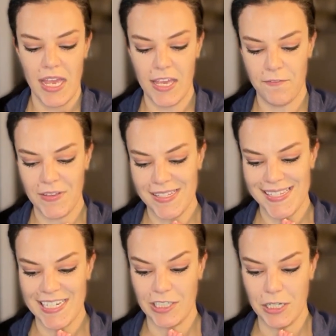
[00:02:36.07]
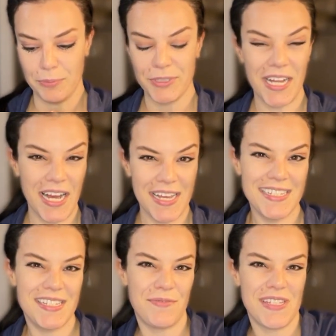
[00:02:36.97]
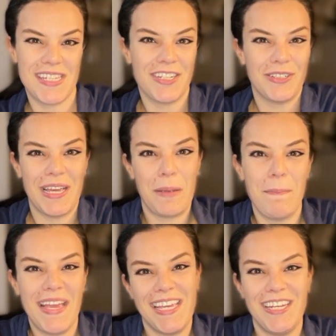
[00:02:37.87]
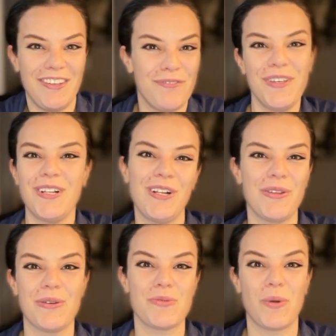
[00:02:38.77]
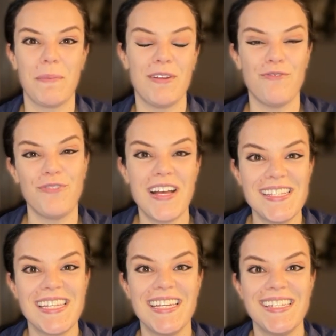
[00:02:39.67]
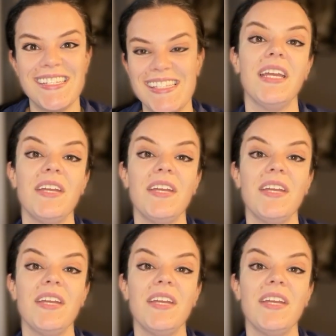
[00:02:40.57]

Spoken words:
if it still applies, if it's still like making you feel all those warm and fuzzies.